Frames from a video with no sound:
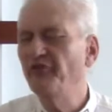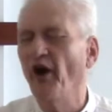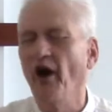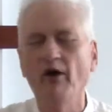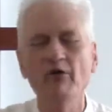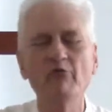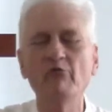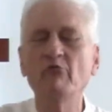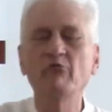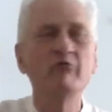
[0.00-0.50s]

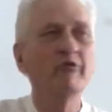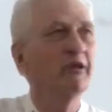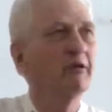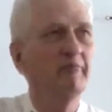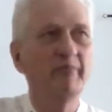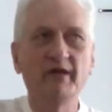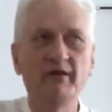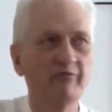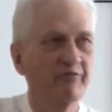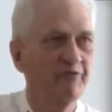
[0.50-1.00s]
told
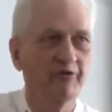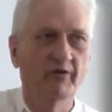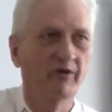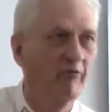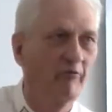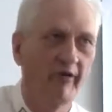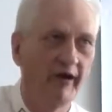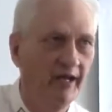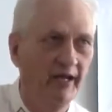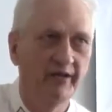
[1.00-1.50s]
them He was going
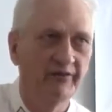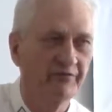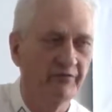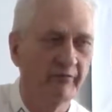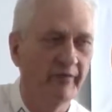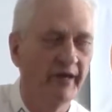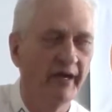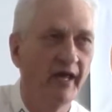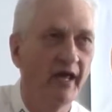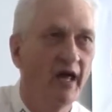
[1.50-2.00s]
to raise
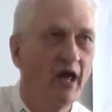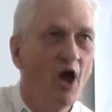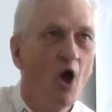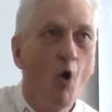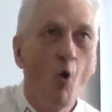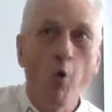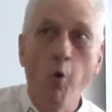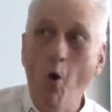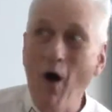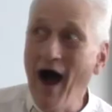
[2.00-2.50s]
from the dead.
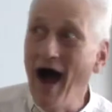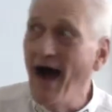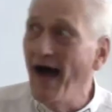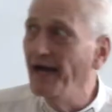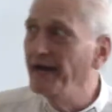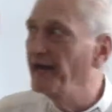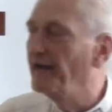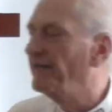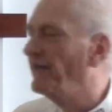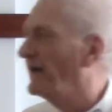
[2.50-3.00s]

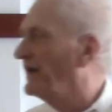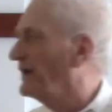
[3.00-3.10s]
Why did